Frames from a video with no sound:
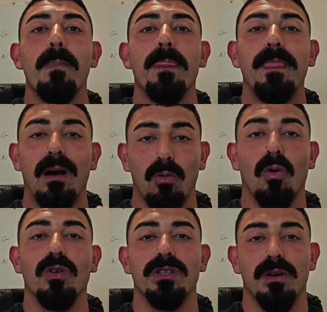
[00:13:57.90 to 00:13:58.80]
That will
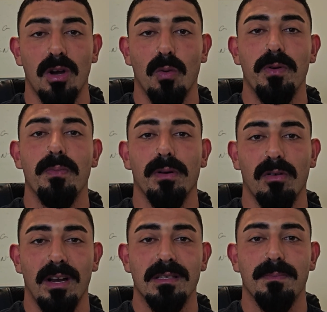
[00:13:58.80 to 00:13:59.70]
also help you
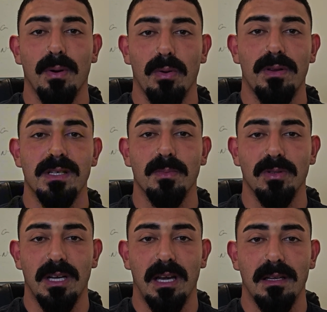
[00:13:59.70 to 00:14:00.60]
progress both
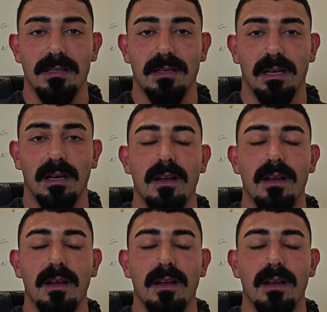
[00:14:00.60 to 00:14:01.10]
simultaneously.